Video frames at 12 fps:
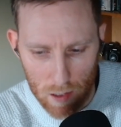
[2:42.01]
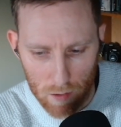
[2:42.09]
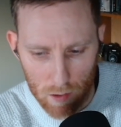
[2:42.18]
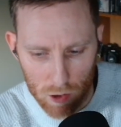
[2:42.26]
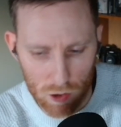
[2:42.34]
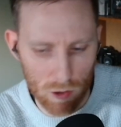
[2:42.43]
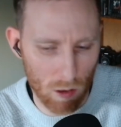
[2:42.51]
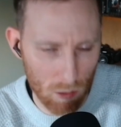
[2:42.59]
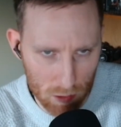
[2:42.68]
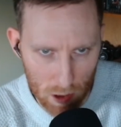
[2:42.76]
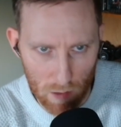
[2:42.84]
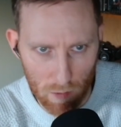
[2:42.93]
their
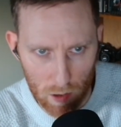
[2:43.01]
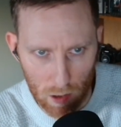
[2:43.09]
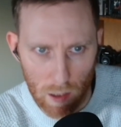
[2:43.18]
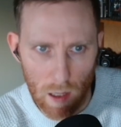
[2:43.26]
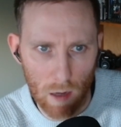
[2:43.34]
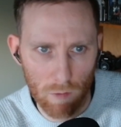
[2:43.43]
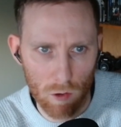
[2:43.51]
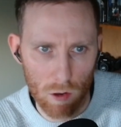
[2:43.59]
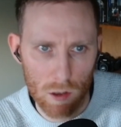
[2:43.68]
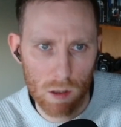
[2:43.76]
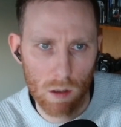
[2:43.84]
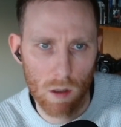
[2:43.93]
struggles and everything like that, of
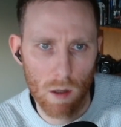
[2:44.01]
course.